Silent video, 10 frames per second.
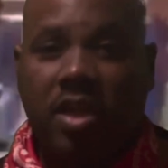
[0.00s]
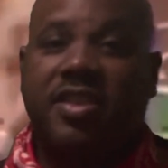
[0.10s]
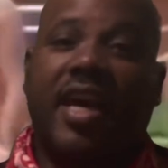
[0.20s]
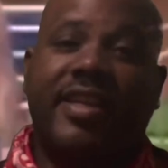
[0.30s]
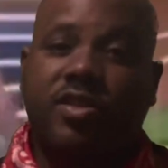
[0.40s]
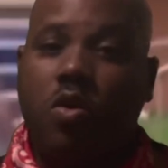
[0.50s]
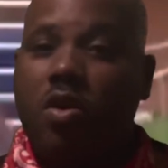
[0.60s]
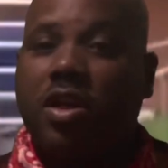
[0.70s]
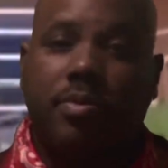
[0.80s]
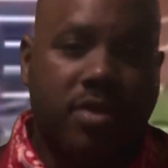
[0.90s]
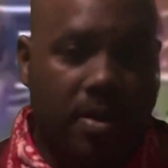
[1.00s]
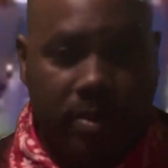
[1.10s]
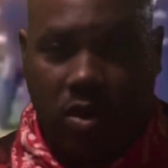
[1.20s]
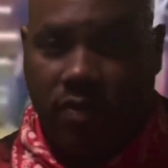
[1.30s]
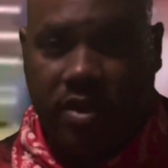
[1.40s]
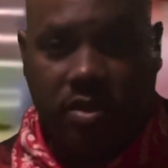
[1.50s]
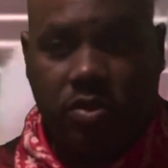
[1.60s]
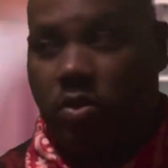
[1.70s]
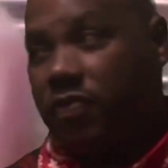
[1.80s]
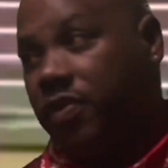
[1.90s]
Tiny Score ended up coming over there
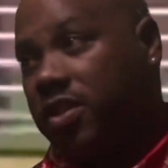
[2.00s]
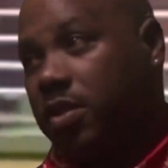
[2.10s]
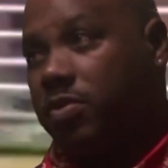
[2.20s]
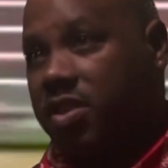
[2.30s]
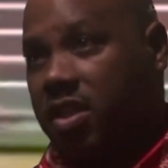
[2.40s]
too. At first he was in